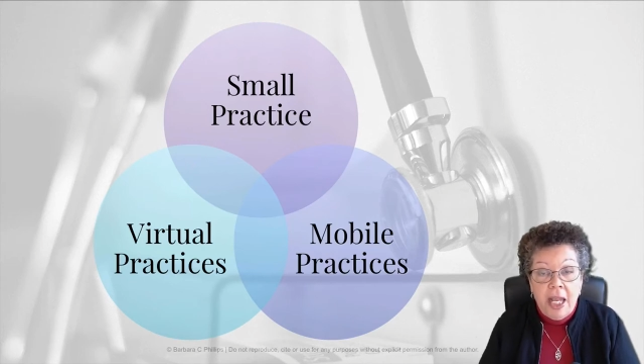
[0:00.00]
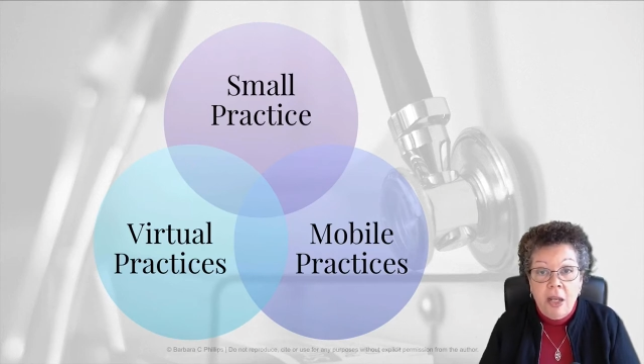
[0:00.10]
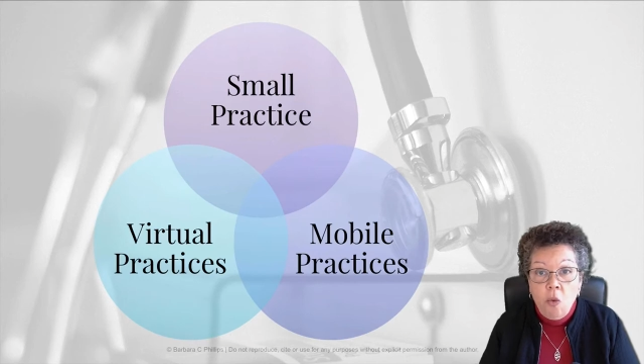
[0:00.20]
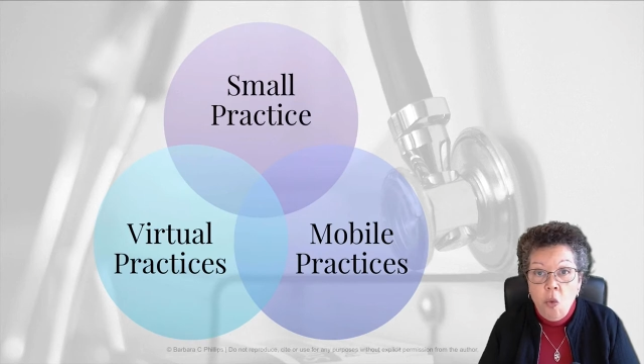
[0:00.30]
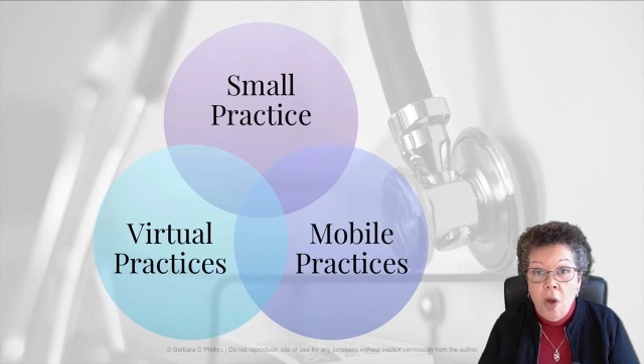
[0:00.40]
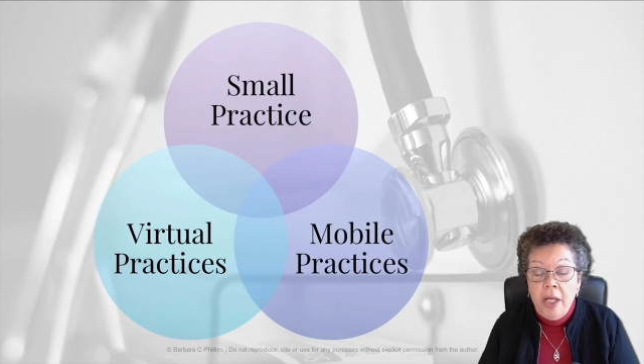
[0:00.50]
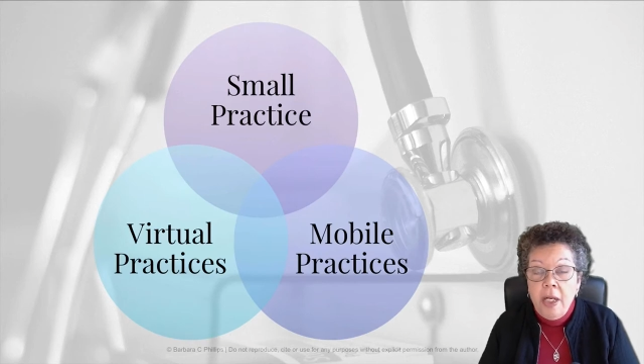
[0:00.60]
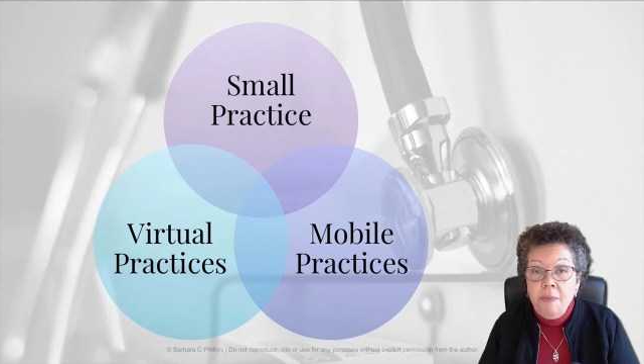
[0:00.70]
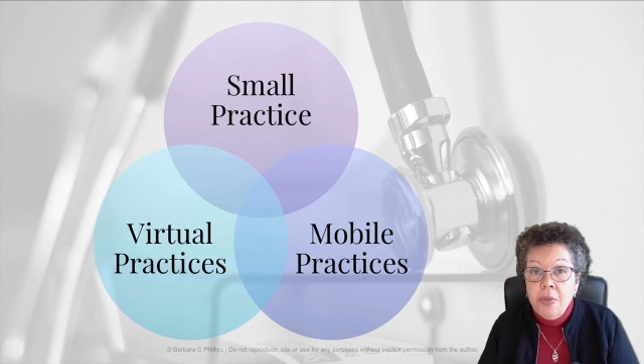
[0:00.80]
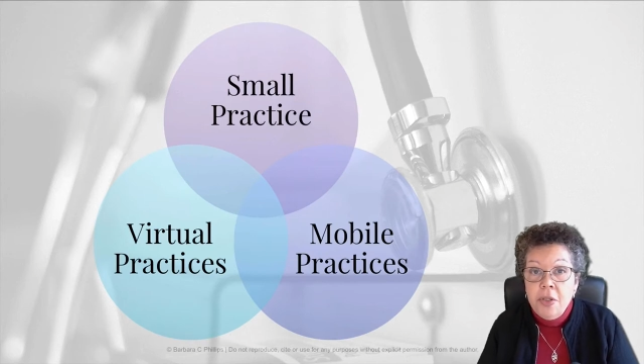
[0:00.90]
a
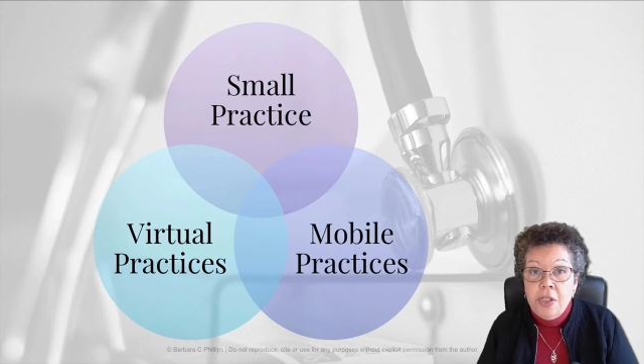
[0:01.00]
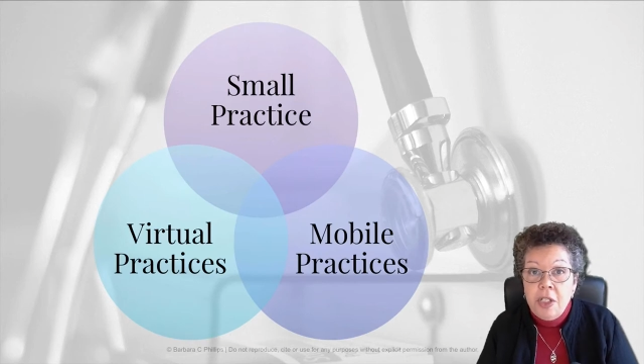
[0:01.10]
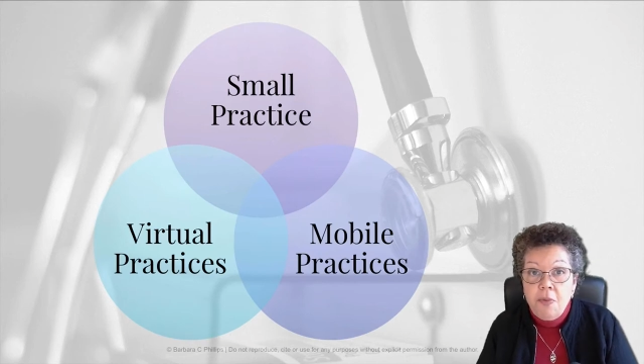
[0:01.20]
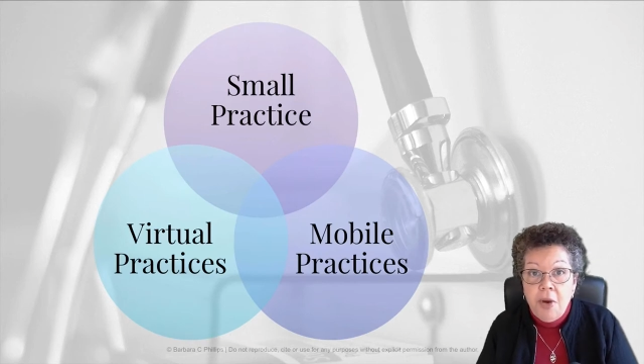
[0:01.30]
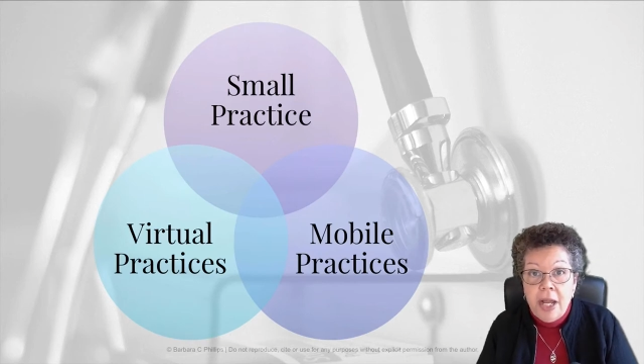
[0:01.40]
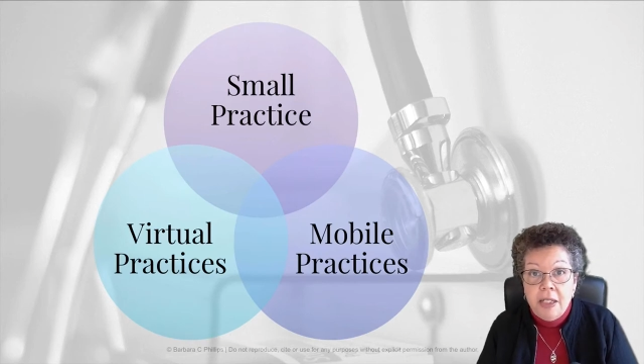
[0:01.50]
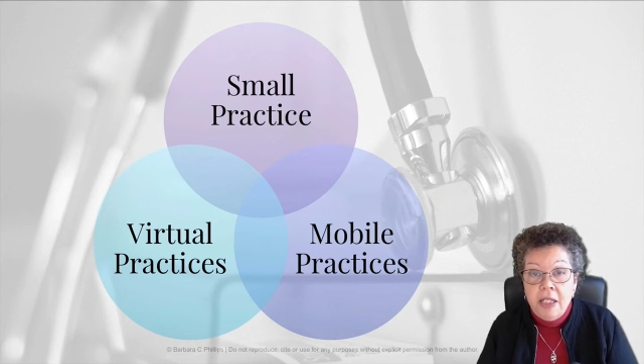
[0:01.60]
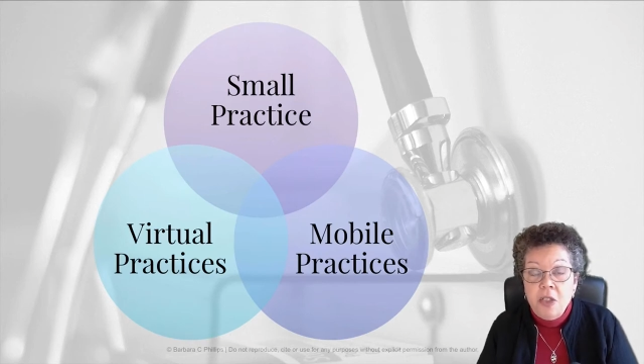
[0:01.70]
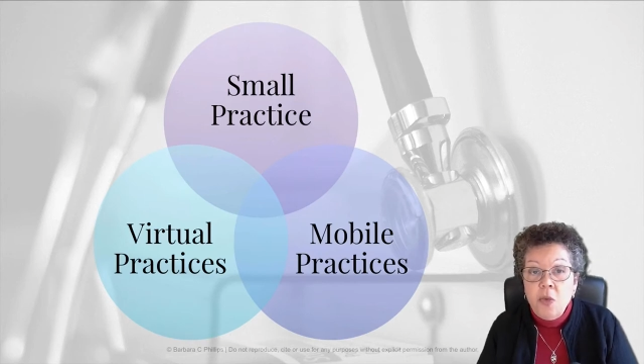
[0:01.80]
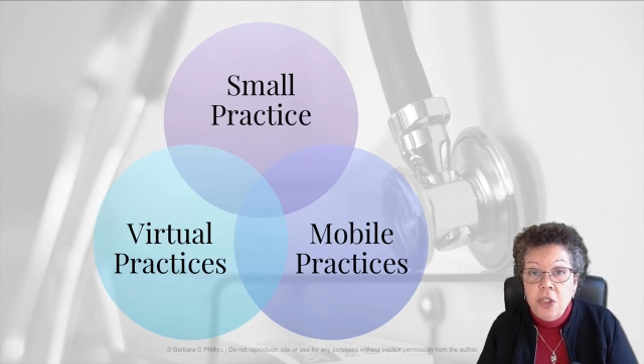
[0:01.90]
one-person
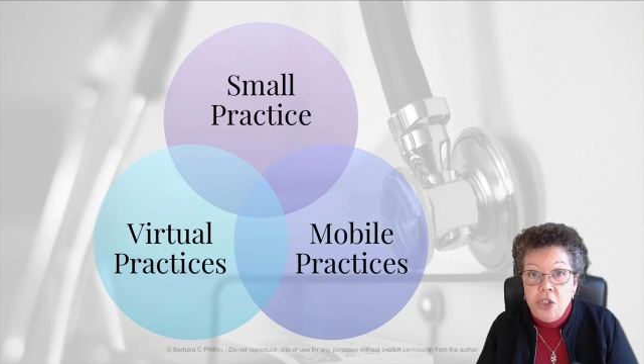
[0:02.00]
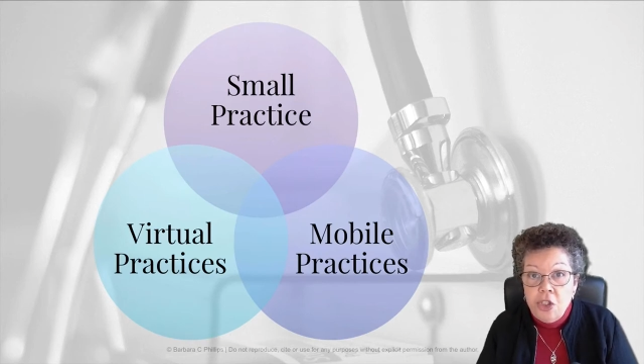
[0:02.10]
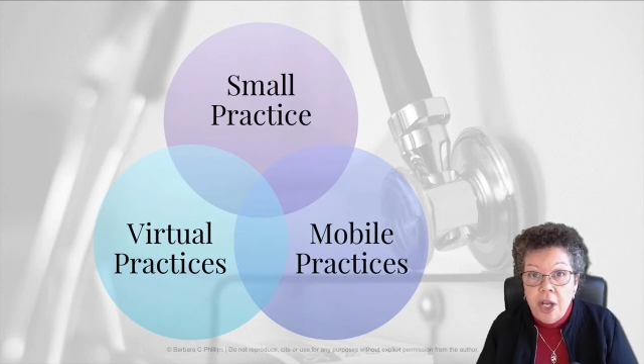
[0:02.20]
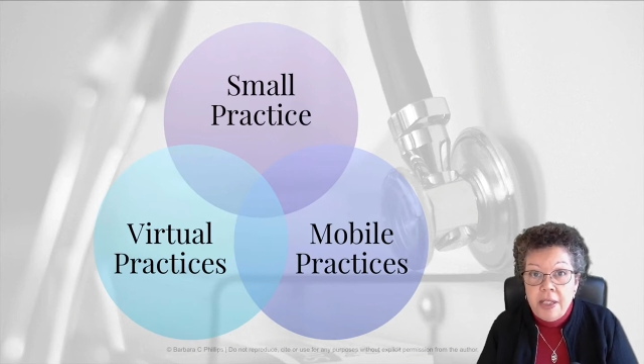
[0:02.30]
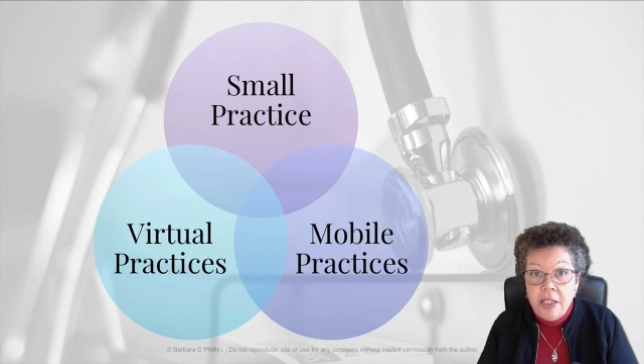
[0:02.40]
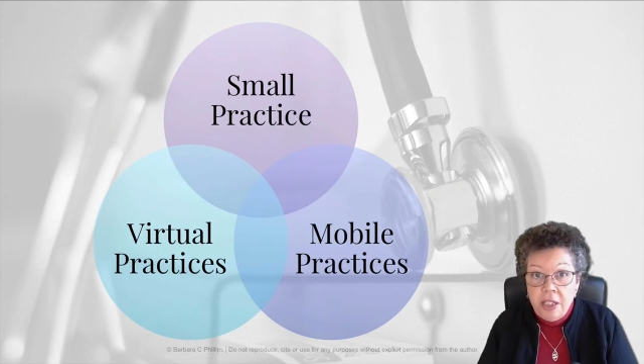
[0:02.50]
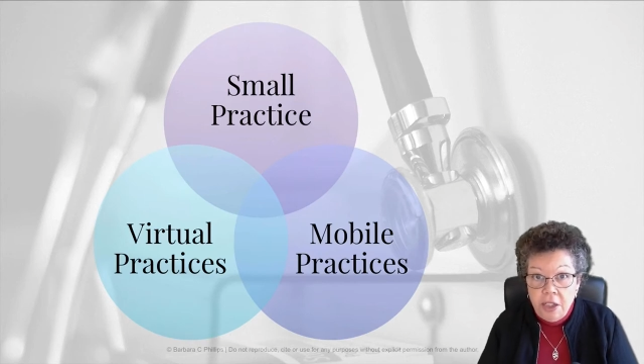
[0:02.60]
practice with just